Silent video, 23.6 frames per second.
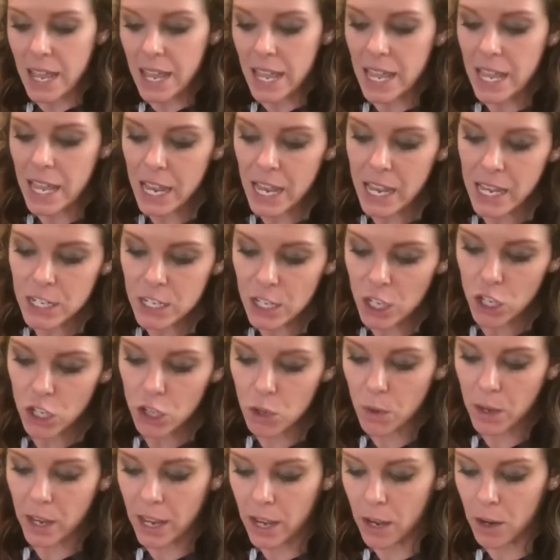and
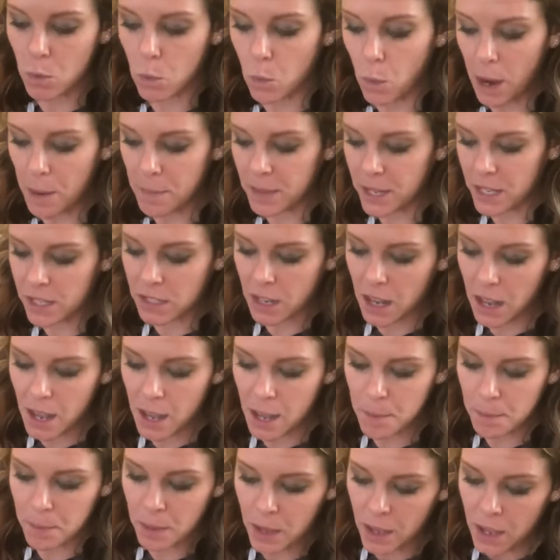you can wipe this
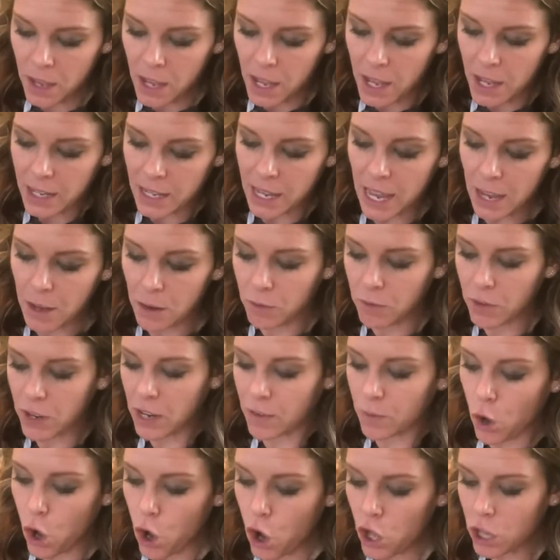up, get rid
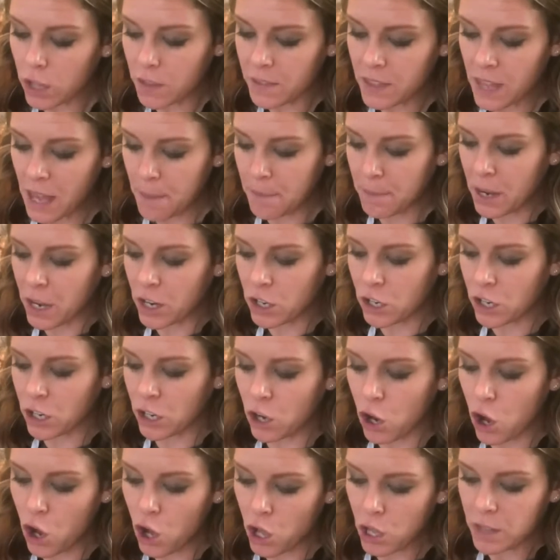of all of that
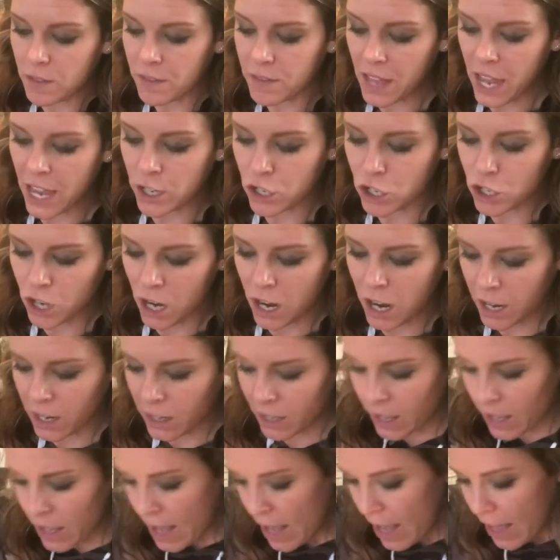butter, all of that
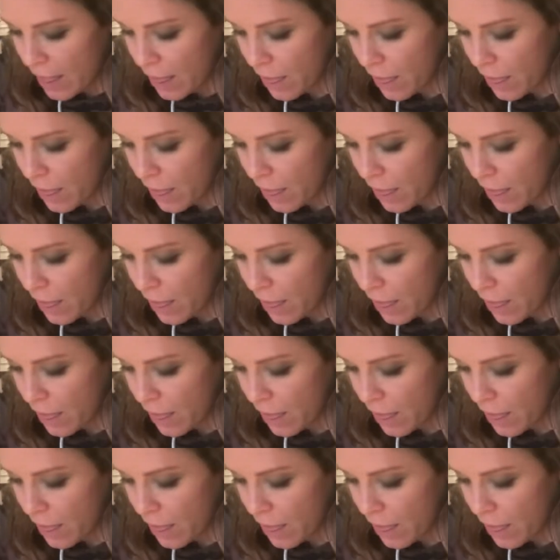junk.